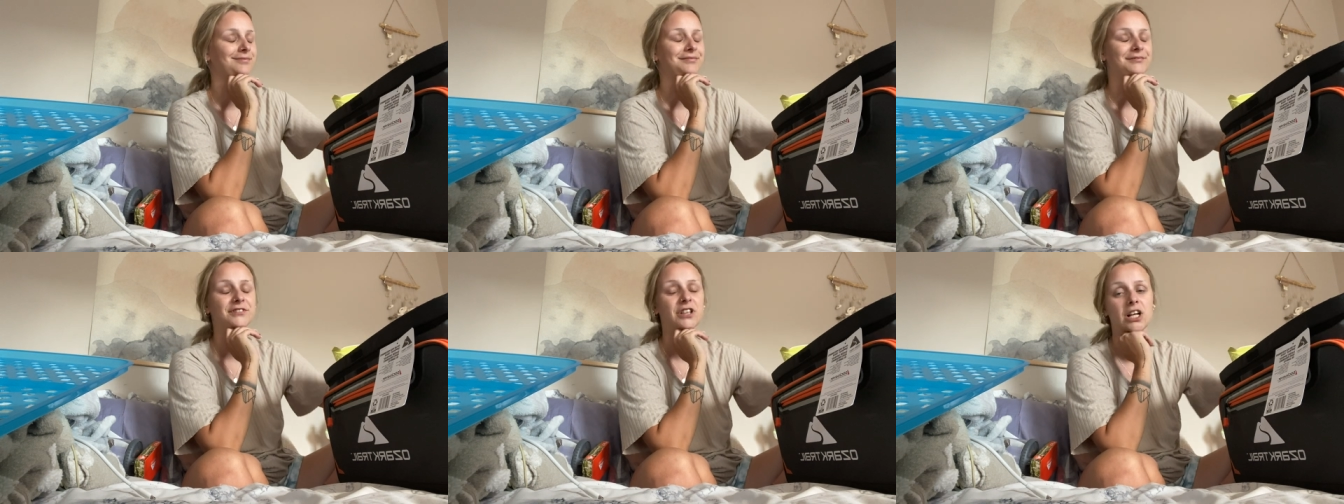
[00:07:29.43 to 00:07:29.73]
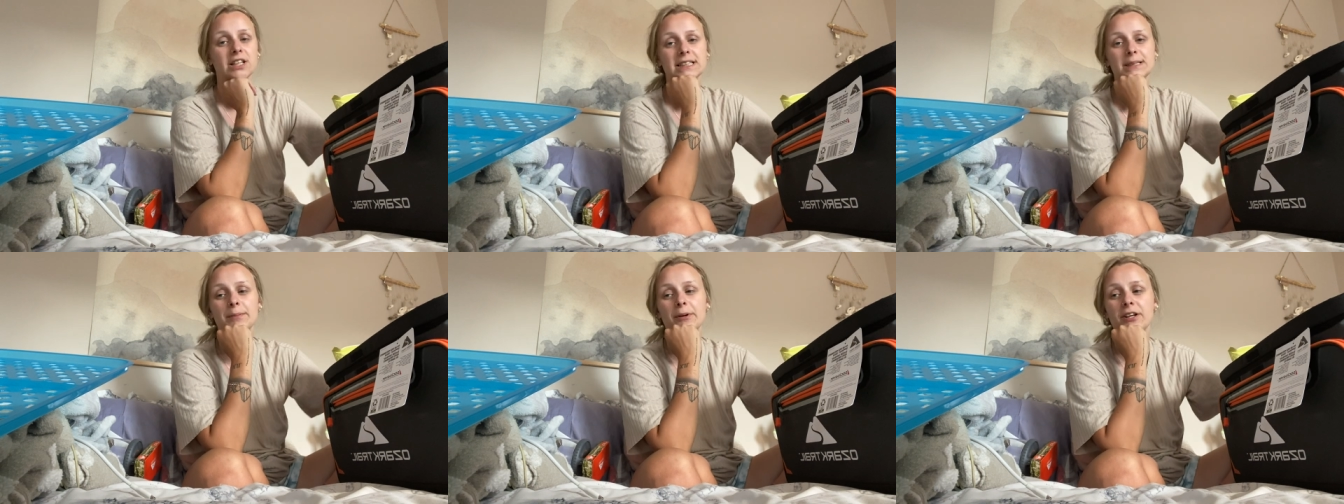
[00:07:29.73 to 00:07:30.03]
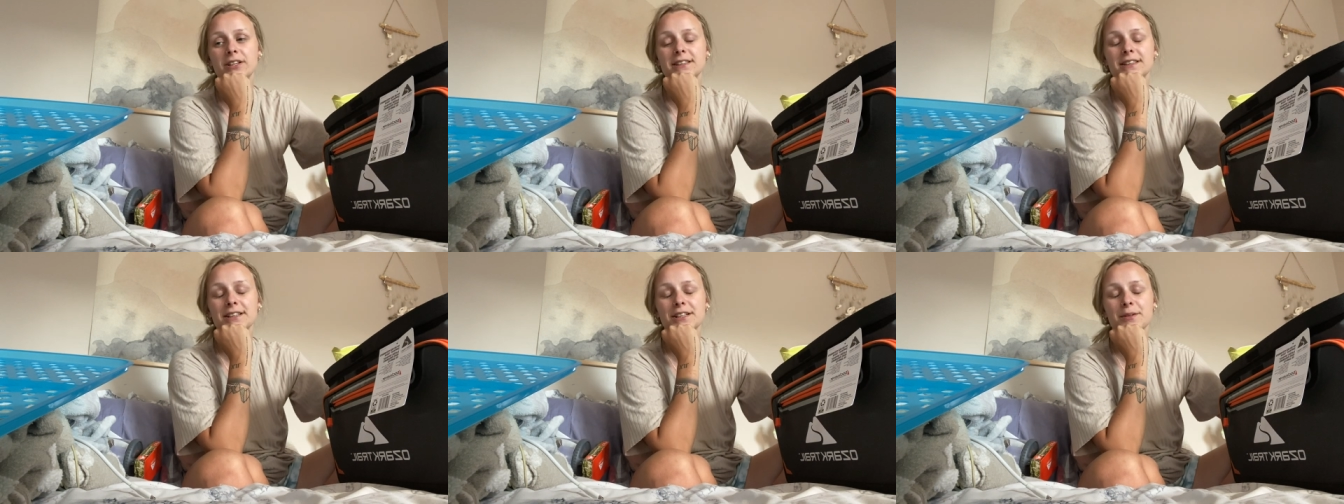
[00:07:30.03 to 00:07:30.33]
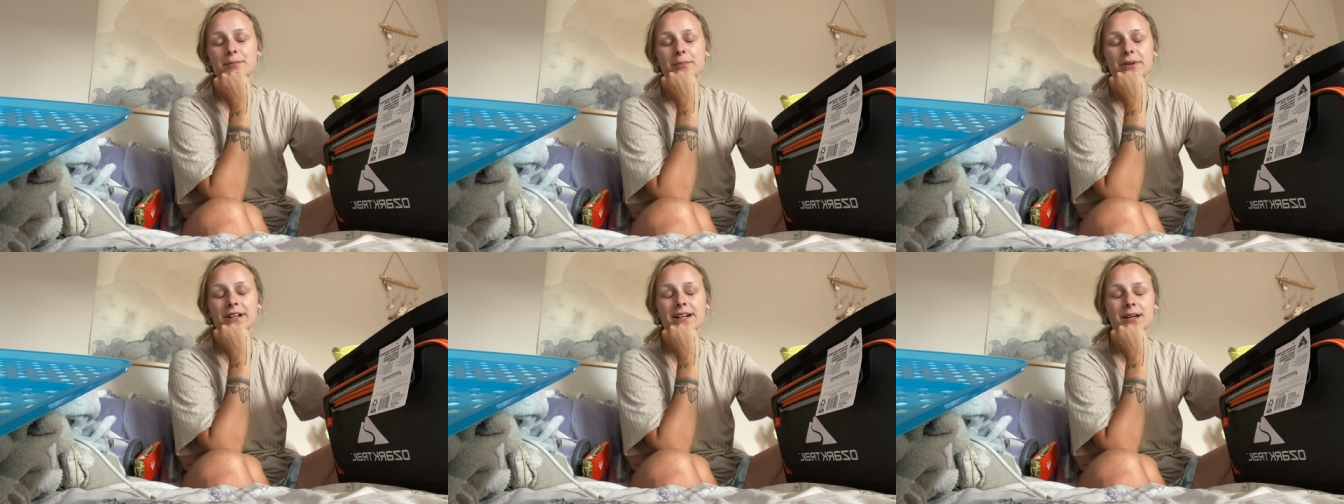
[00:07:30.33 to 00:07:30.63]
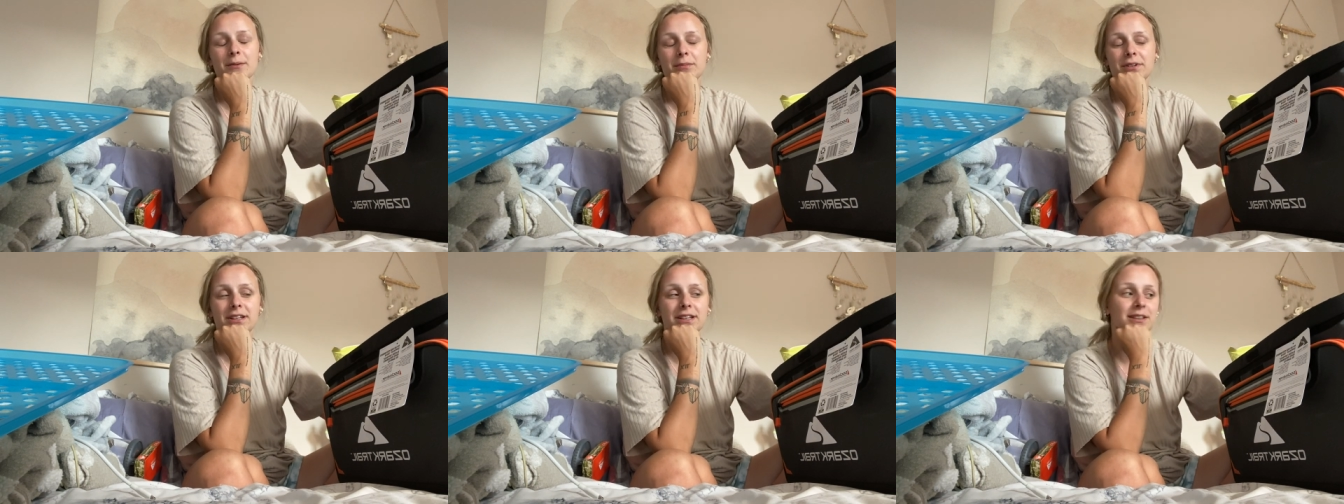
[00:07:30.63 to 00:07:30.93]
not sponsored, but I
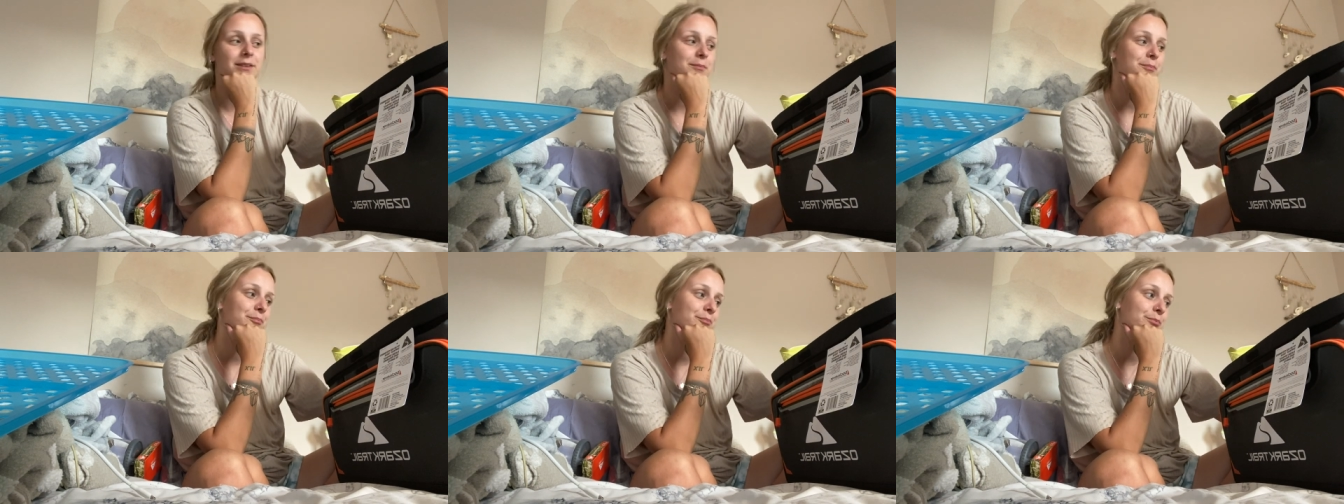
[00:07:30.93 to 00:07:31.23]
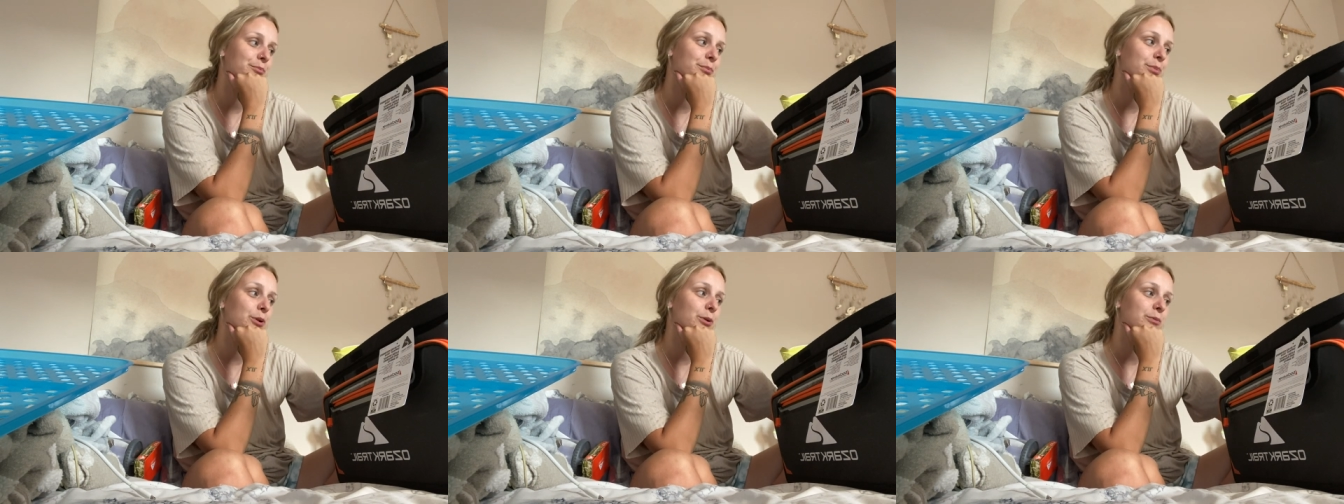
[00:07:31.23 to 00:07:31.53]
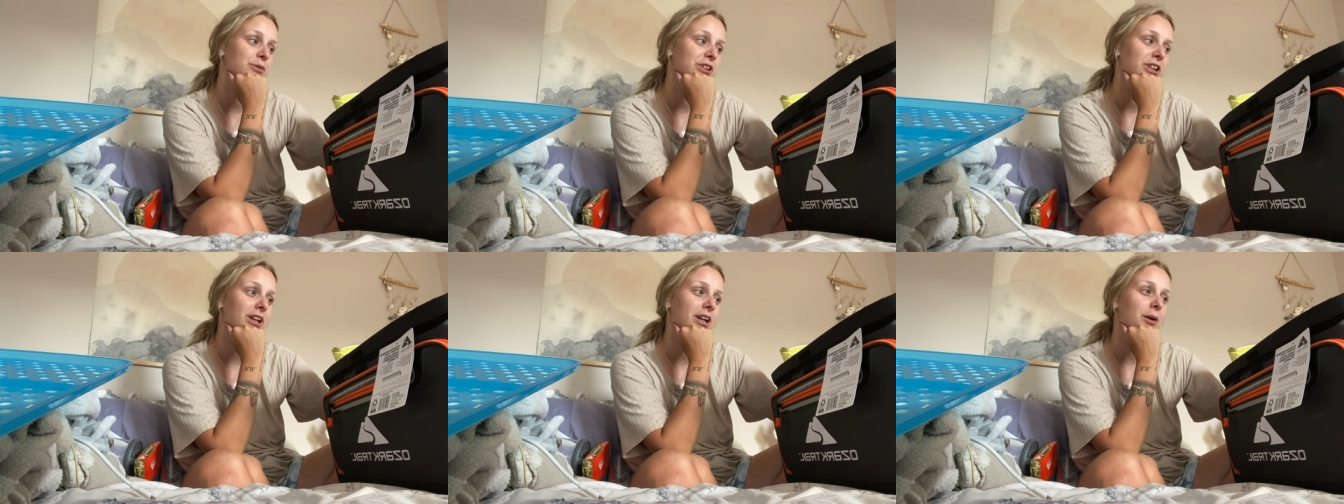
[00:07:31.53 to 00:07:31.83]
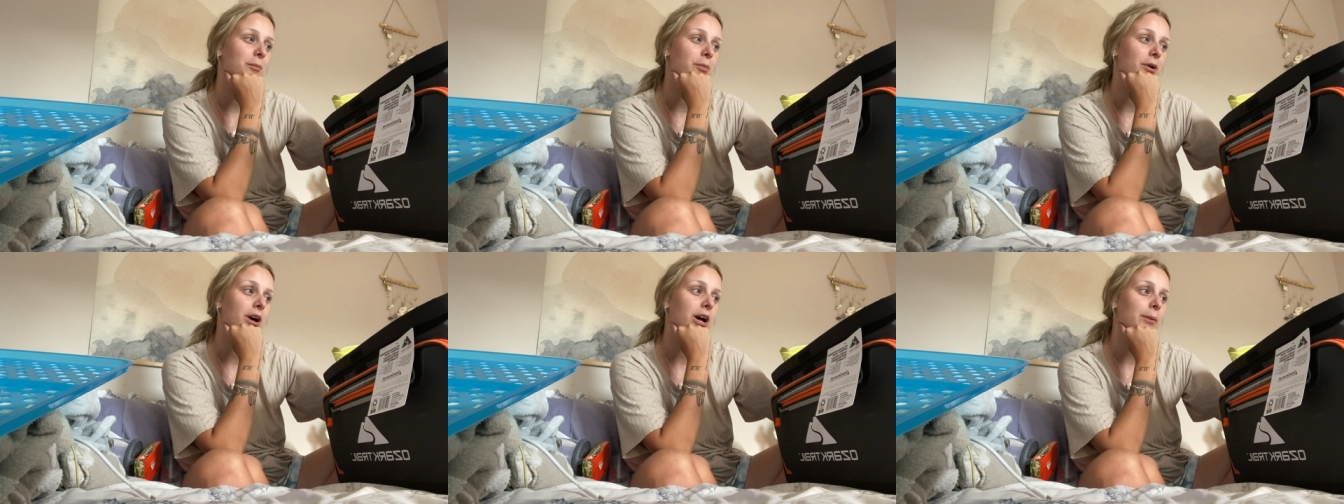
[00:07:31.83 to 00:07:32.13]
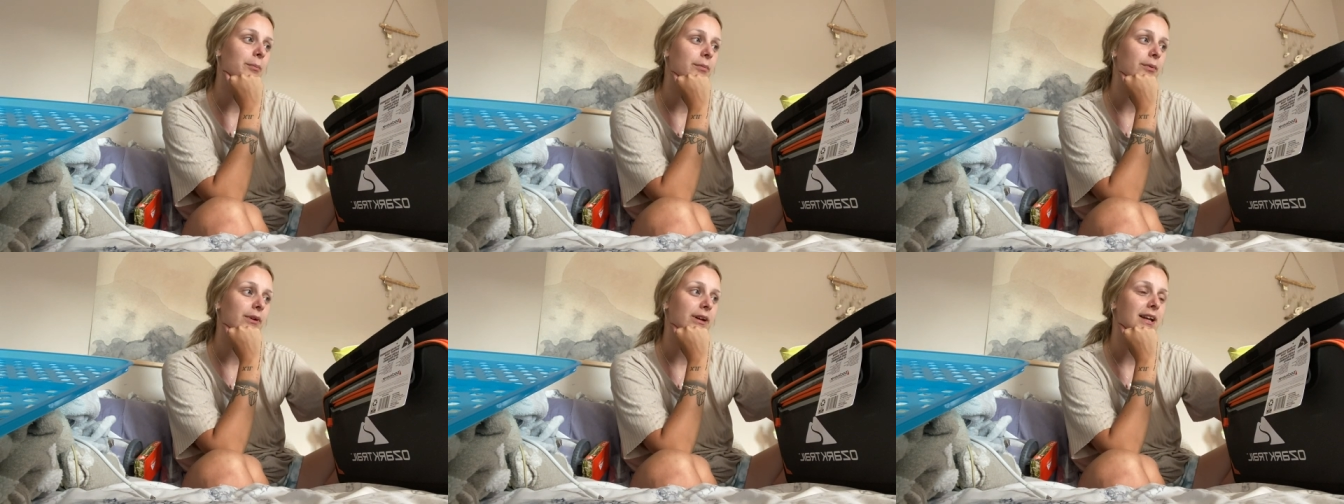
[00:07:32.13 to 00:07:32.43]
mean, boom, chicka
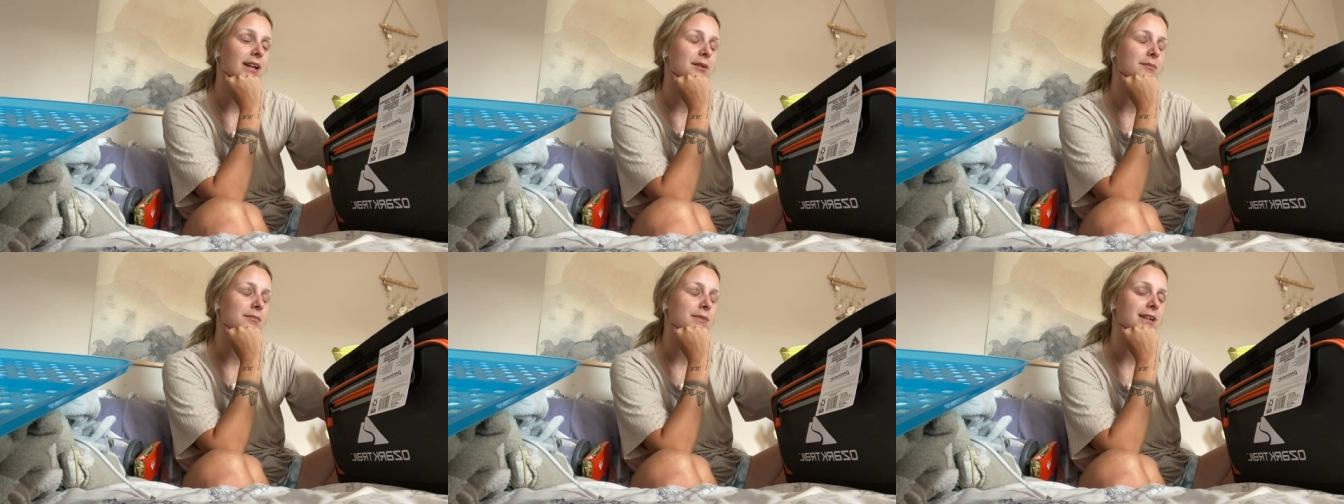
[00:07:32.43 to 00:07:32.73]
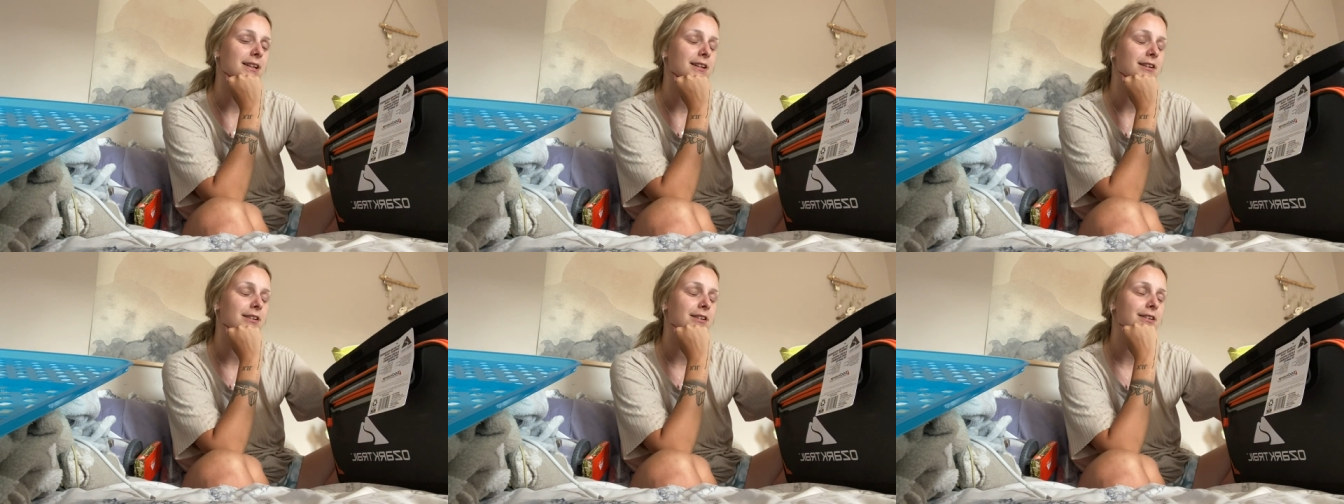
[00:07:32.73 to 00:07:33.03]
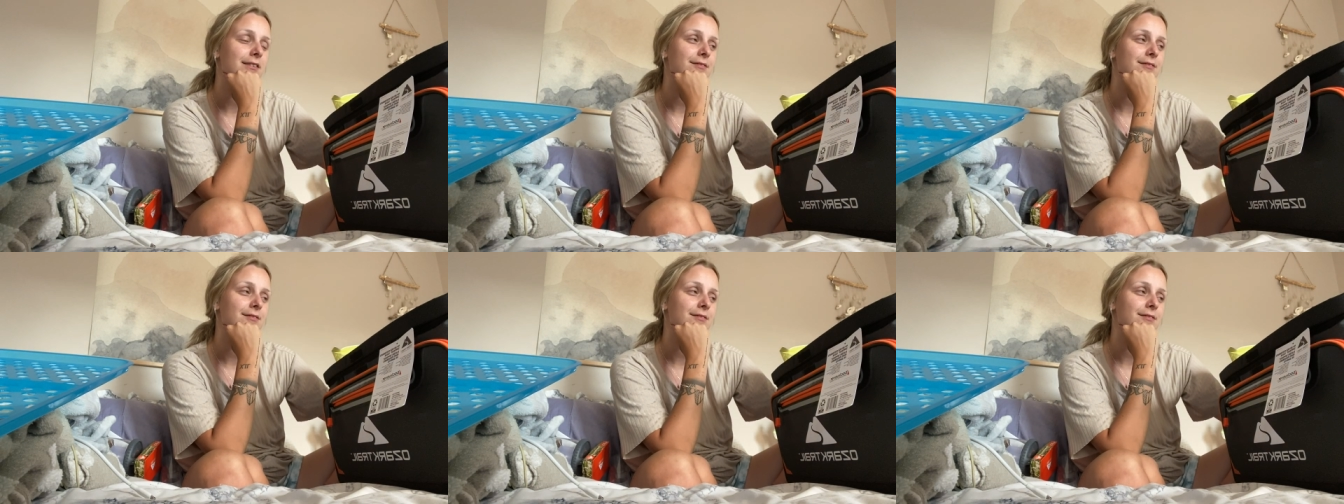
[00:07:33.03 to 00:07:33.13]
pop and made good.